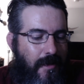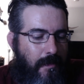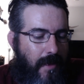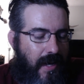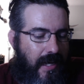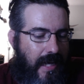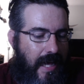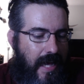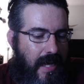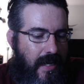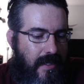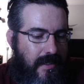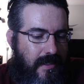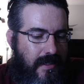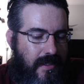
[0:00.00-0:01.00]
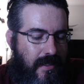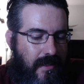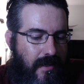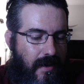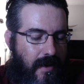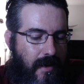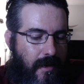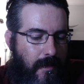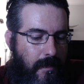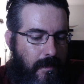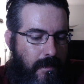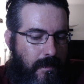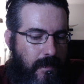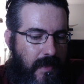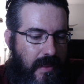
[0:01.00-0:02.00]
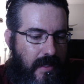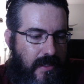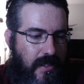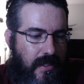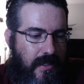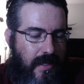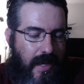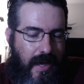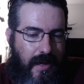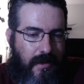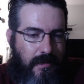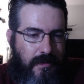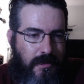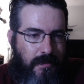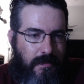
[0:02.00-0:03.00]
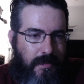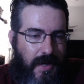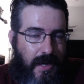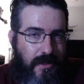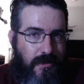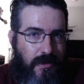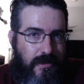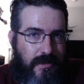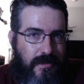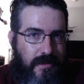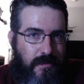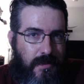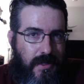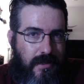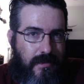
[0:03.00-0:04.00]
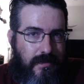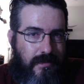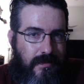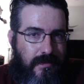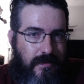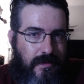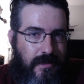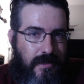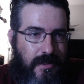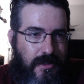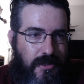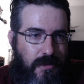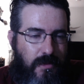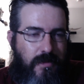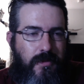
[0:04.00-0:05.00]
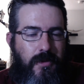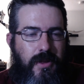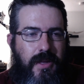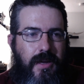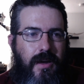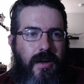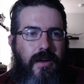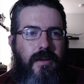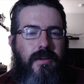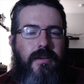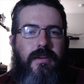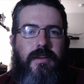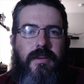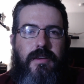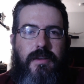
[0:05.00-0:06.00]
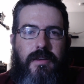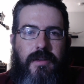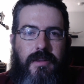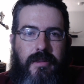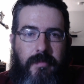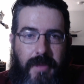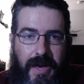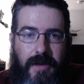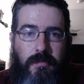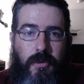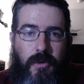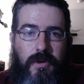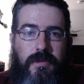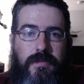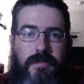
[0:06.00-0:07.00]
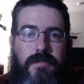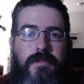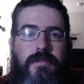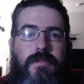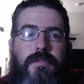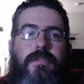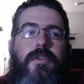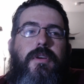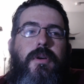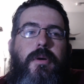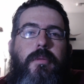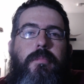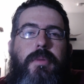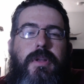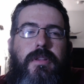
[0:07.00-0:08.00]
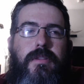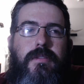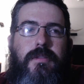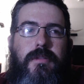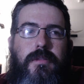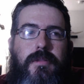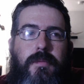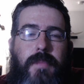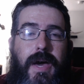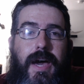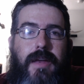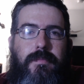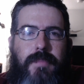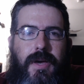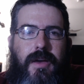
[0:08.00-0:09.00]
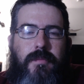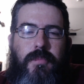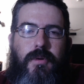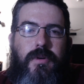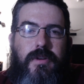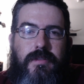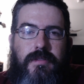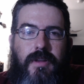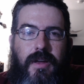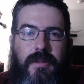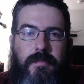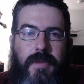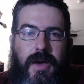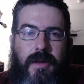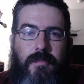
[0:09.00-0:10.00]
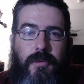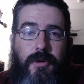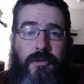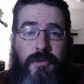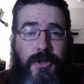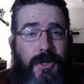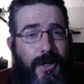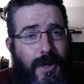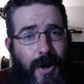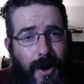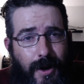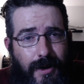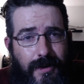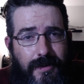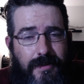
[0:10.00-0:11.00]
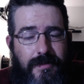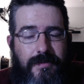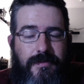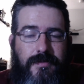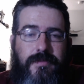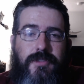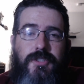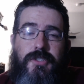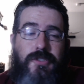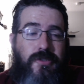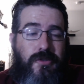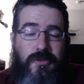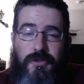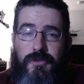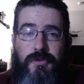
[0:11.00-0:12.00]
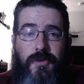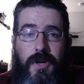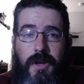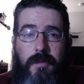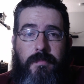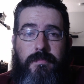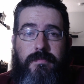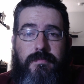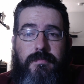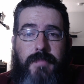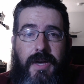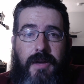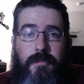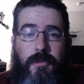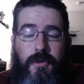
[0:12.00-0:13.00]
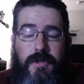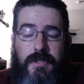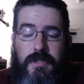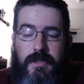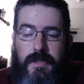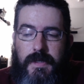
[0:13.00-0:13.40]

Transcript: My aunt, she had some bad choices in men. She went for the bad boys, but the bad boys, not the bad boys with the good heart, just straight up bad boys.